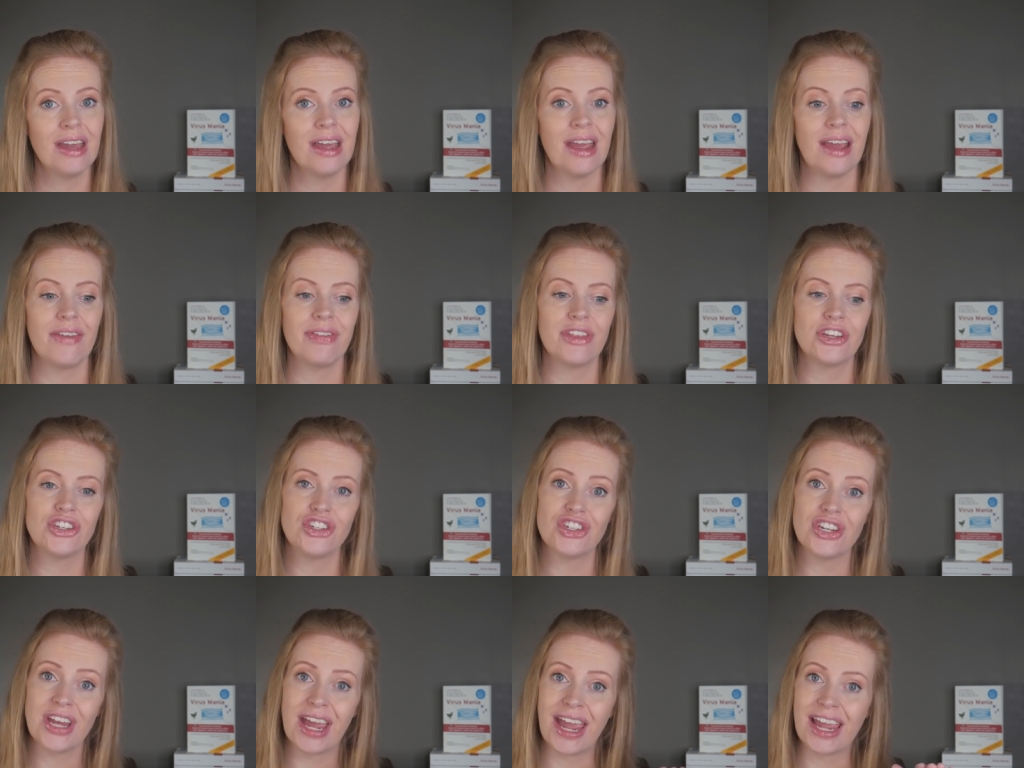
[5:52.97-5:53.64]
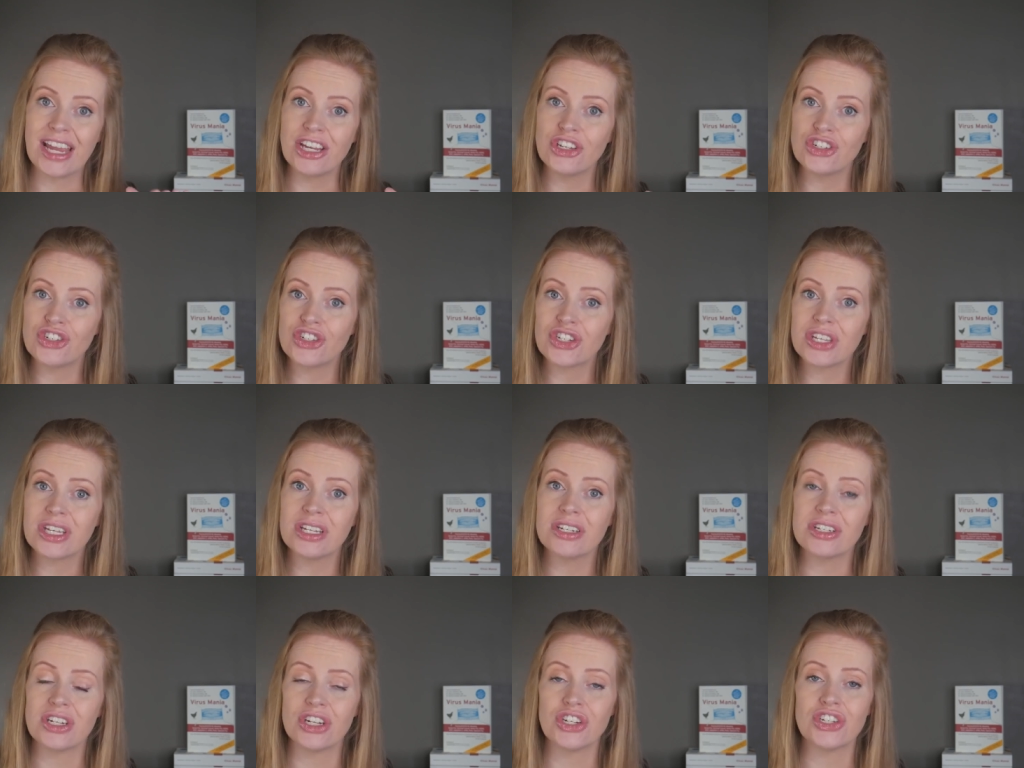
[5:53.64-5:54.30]
and the changed
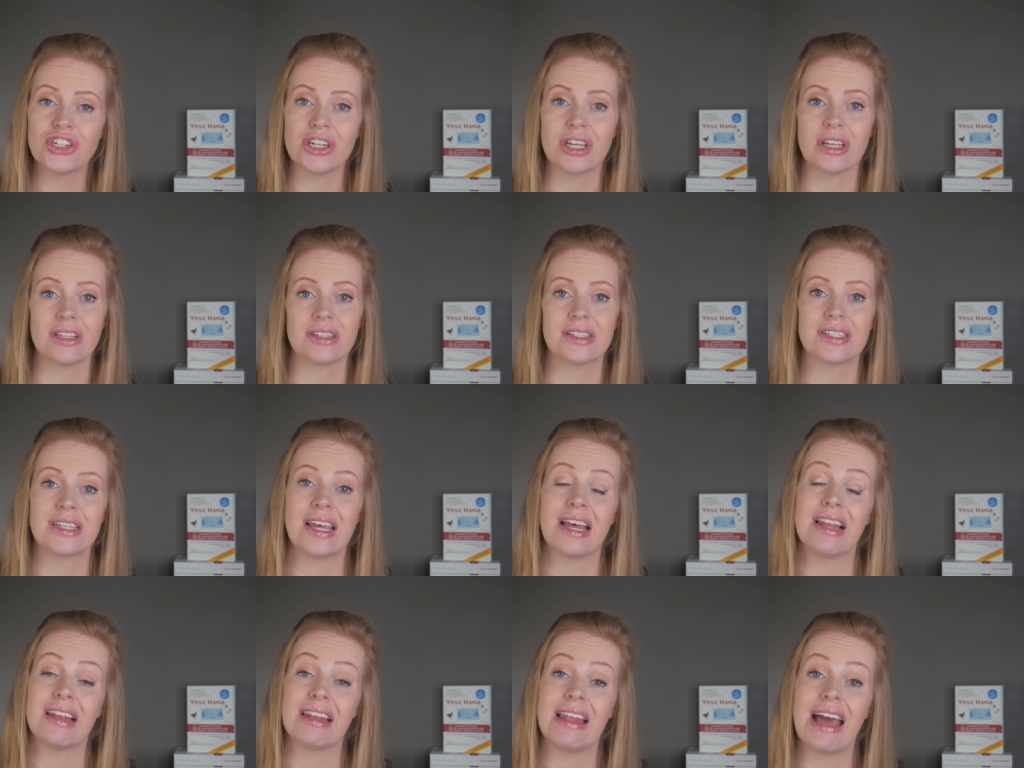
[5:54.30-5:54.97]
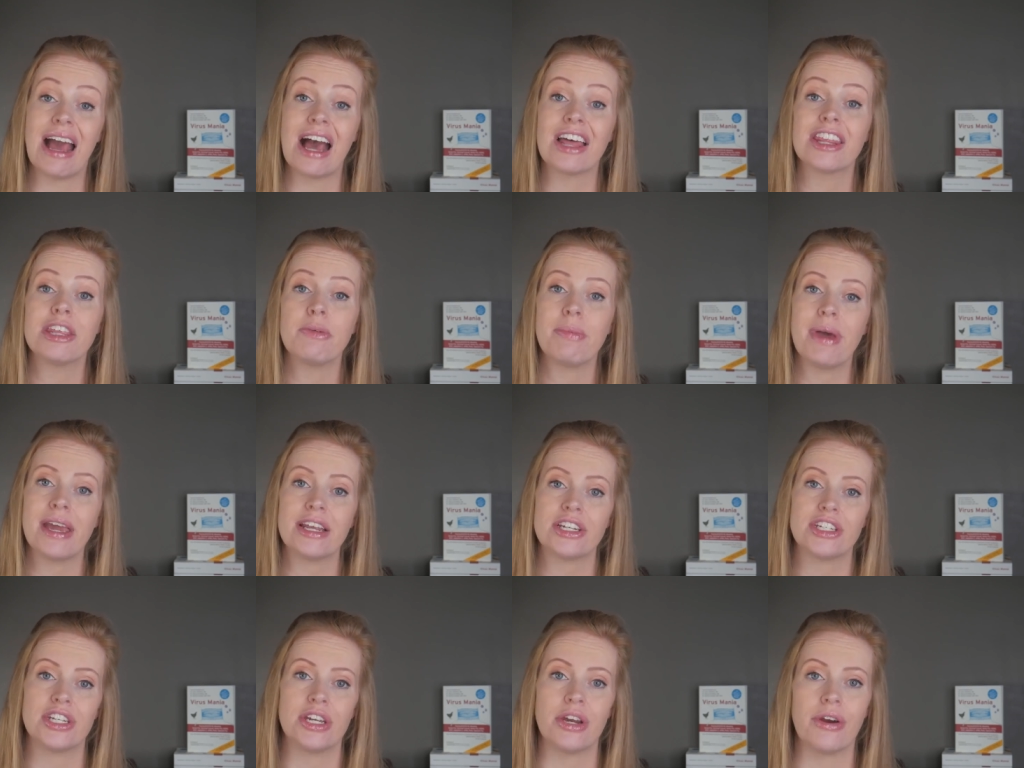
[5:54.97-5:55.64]
conditions allow the
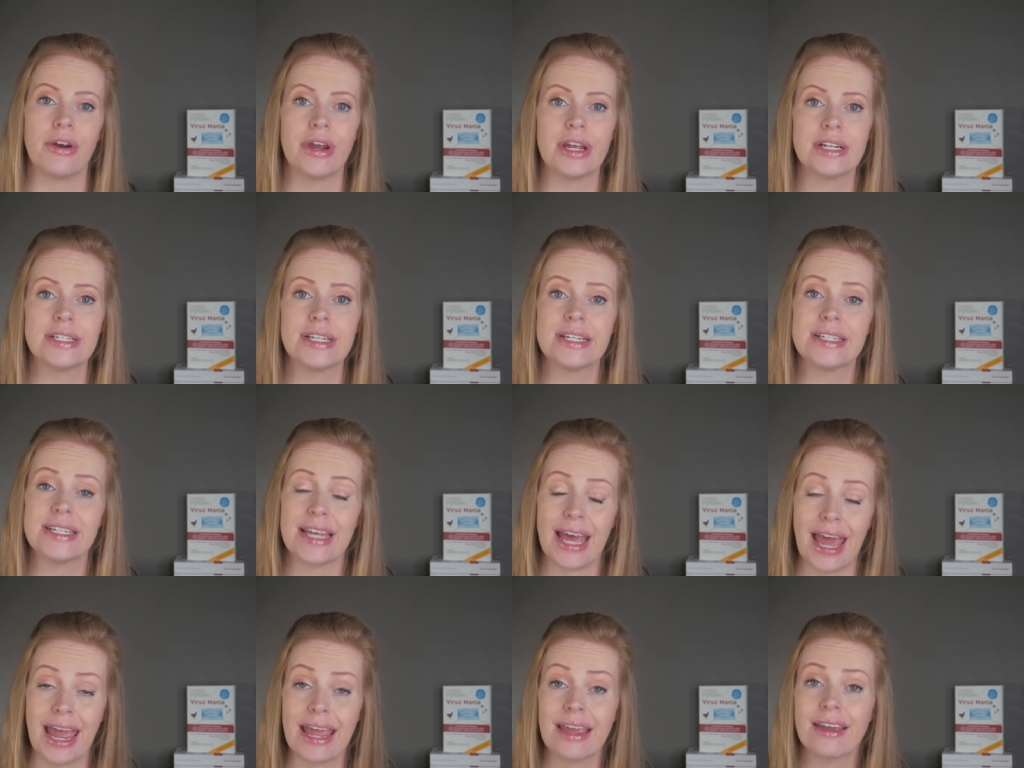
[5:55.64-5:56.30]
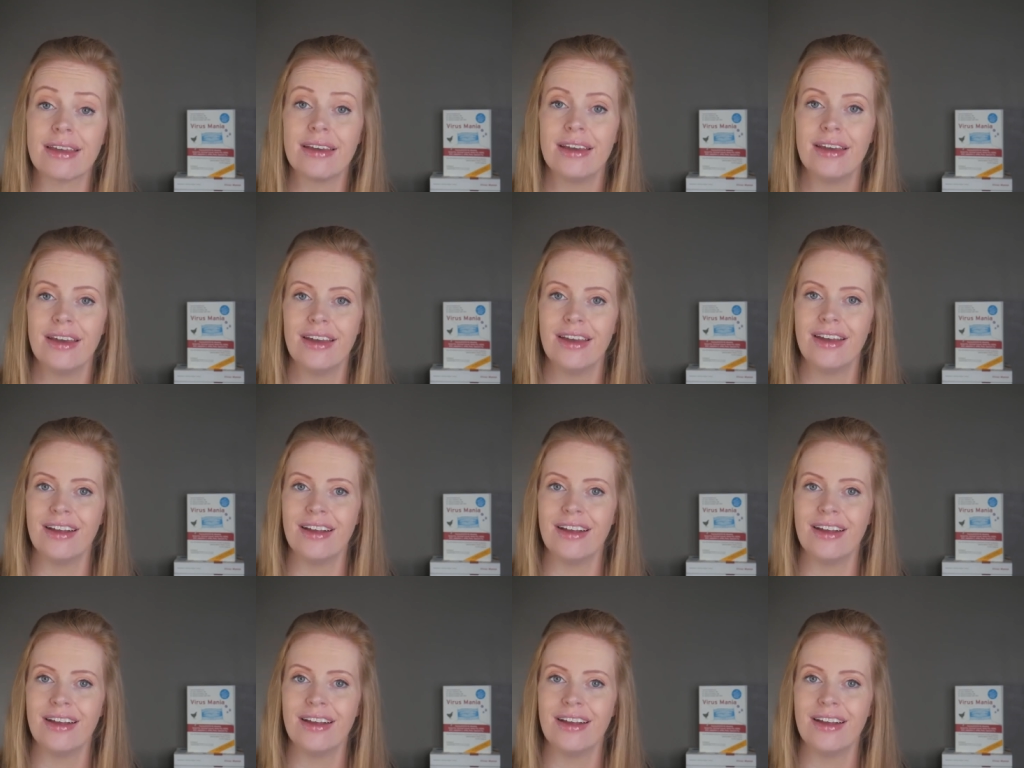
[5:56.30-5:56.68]
bacteria to take